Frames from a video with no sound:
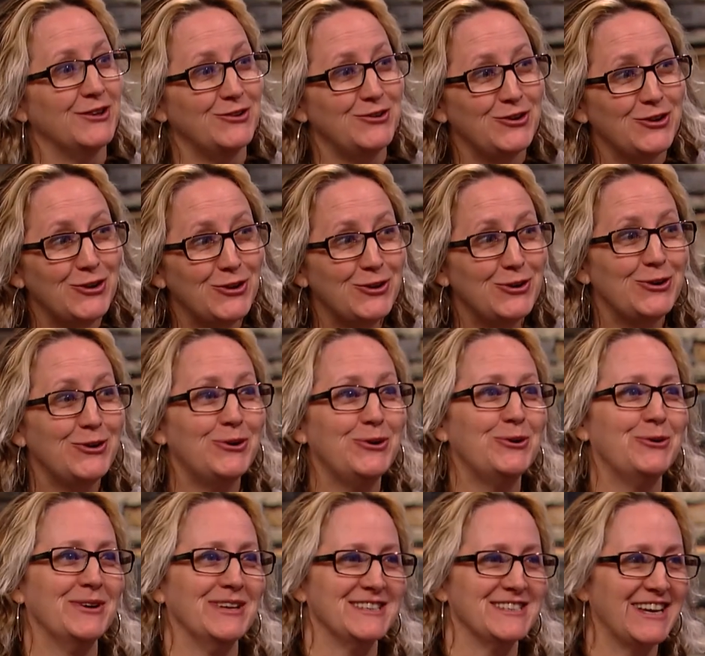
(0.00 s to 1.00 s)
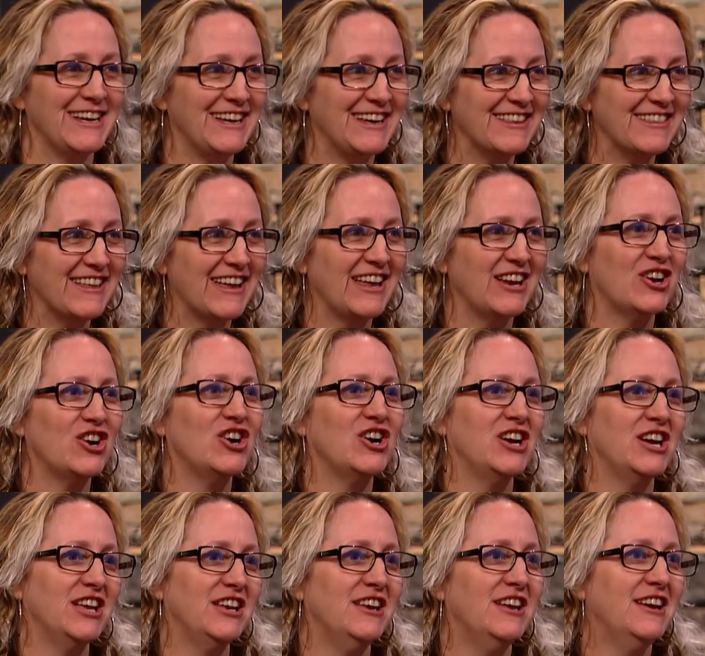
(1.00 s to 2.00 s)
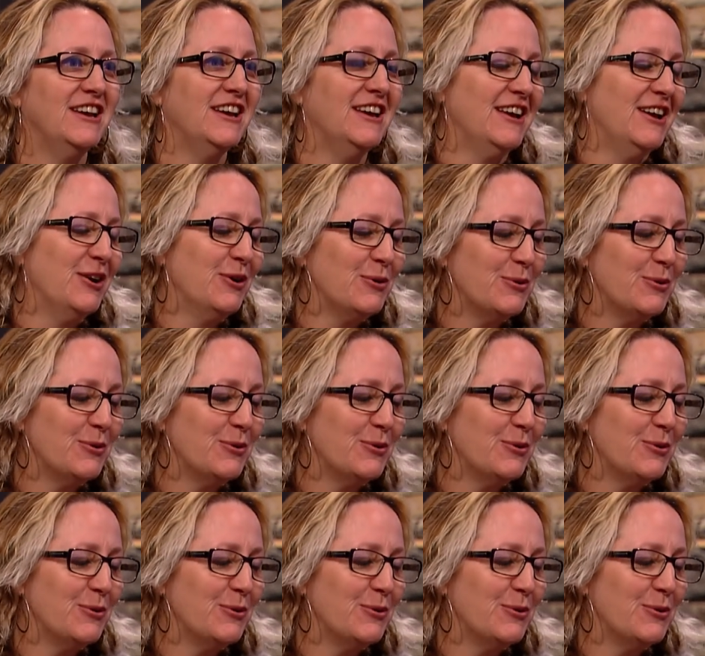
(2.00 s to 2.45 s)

do and taking that on.